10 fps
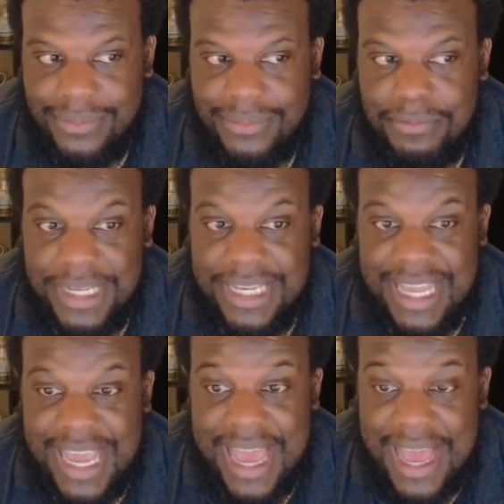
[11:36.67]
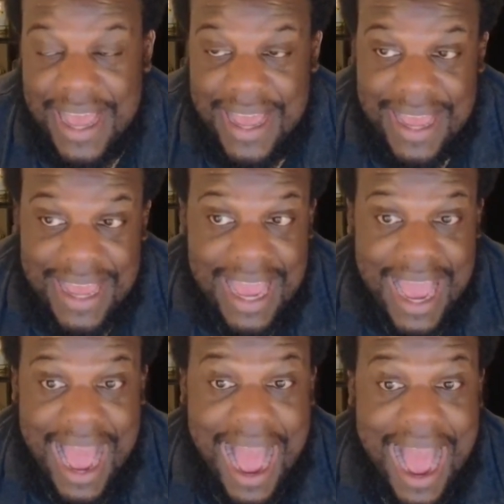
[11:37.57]
But yeah,
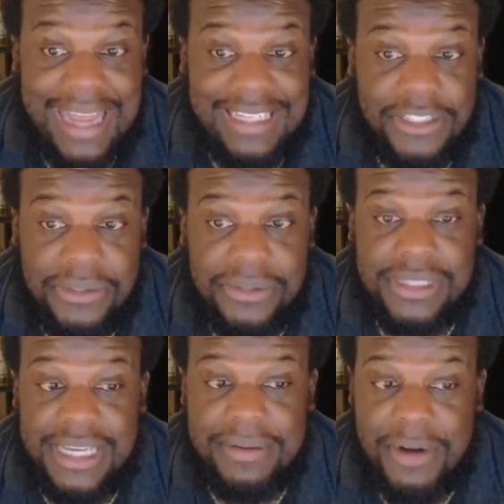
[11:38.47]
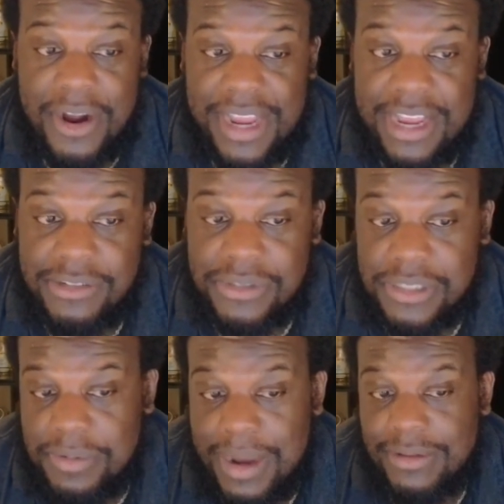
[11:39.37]
I do think Mark Andrews
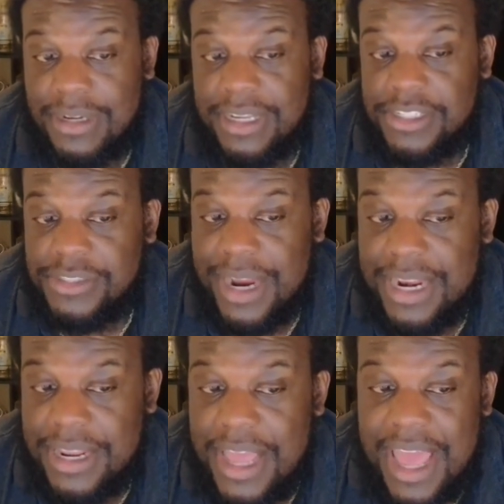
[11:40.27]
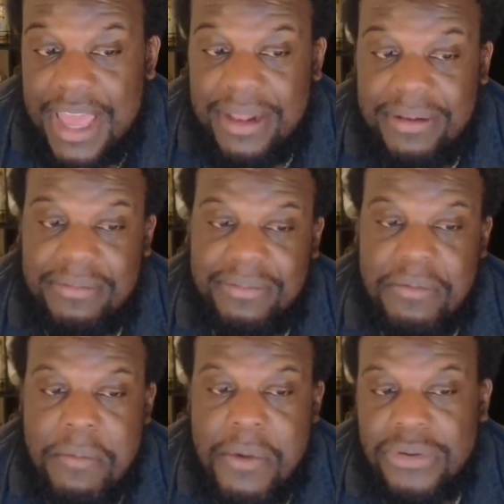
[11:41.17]
is probably going to get traded.
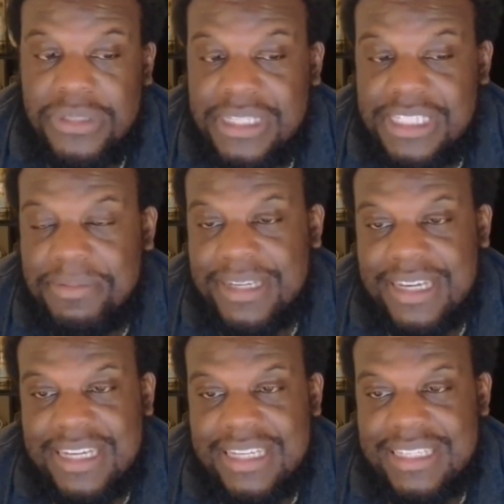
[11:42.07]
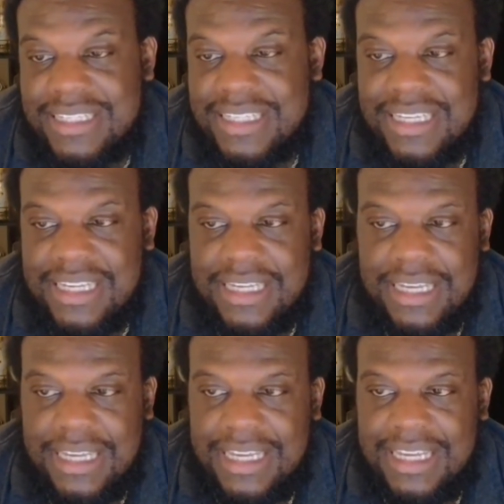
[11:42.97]
Mostly just because
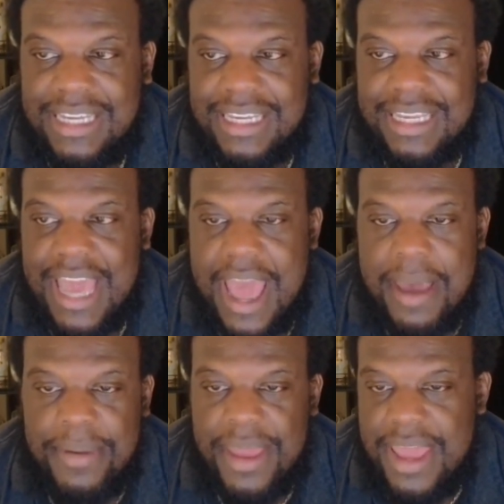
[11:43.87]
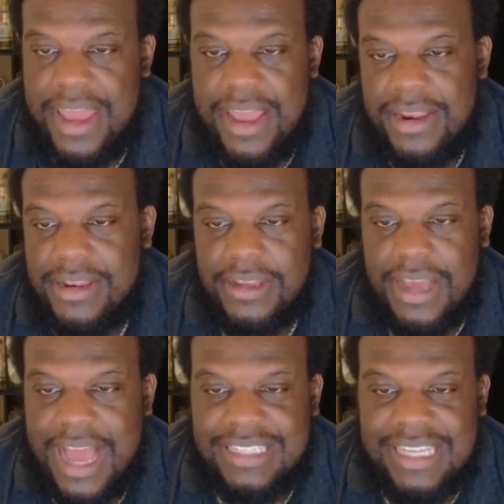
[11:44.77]
Cap and
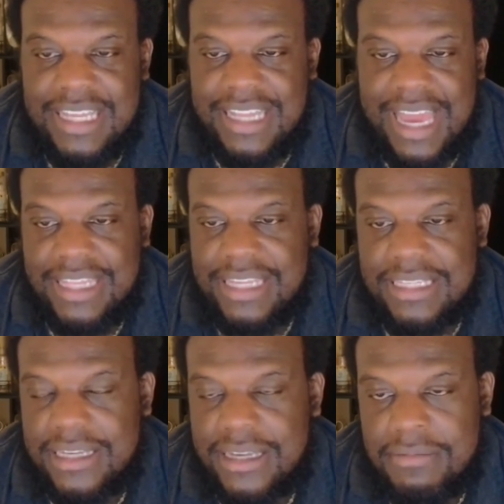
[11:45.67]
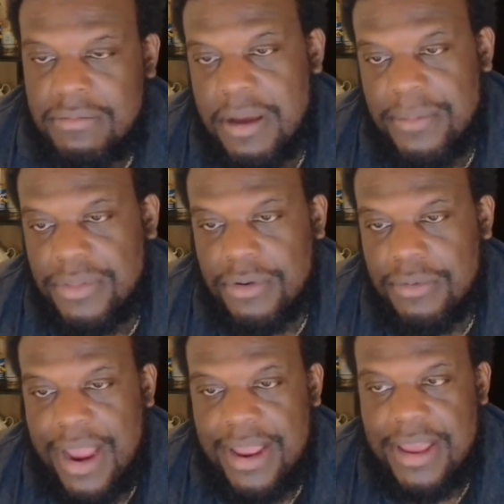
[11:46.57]
Isaiah Likely is coming through,
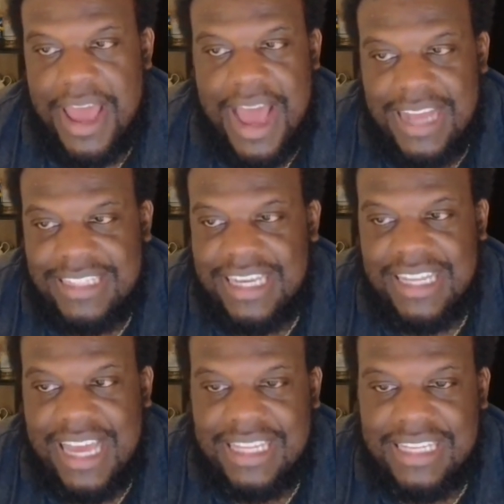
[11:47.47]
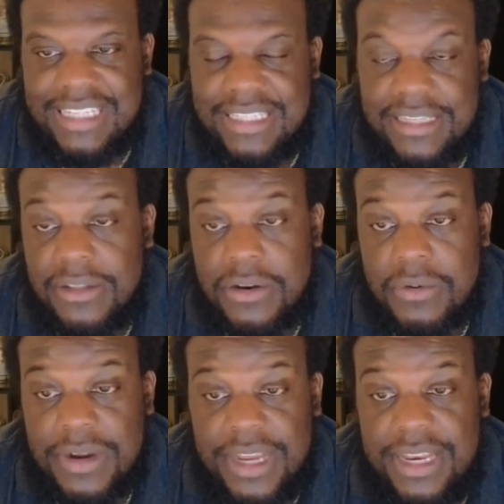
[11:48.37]
right? Isaiah Likely is still on a
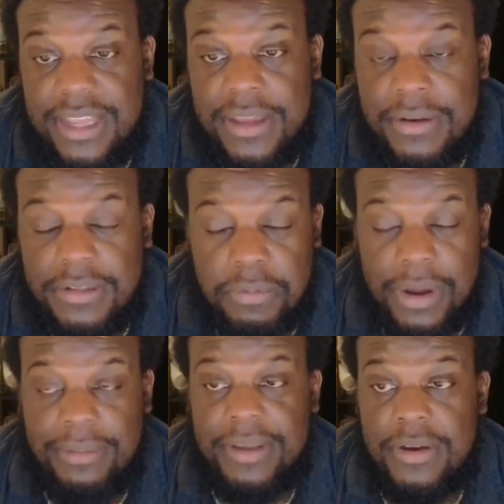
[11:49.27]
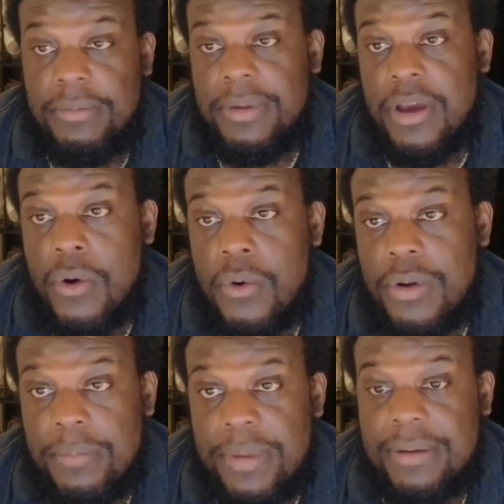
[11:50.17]
rookie deal. He's probably going to be owed
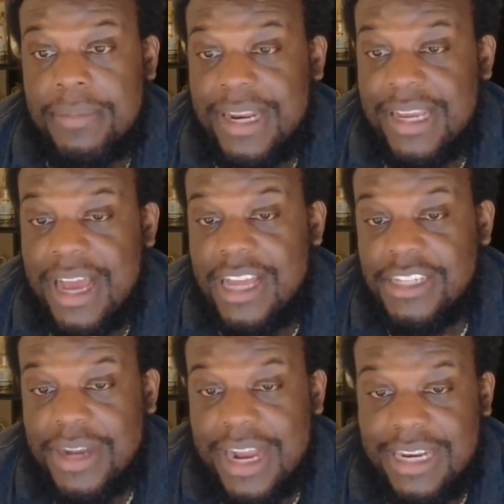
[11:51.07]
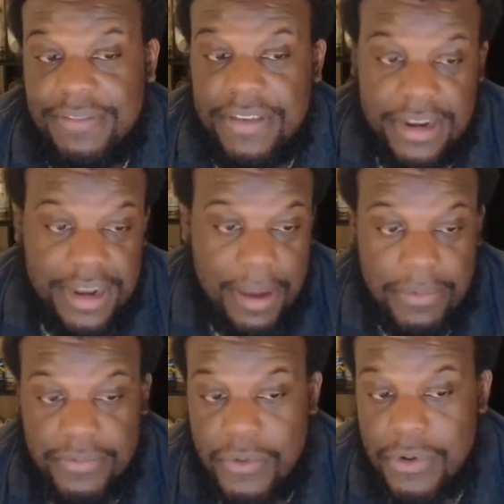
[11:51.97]
a big money contract if he can now
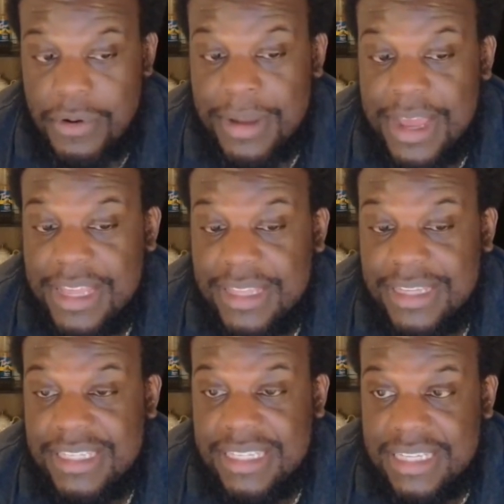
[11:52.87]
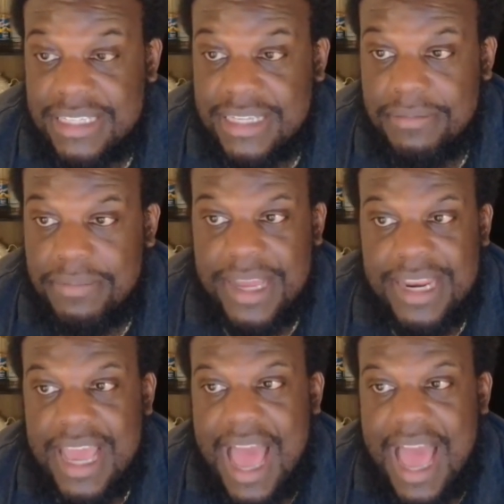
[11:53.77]
perform this season. But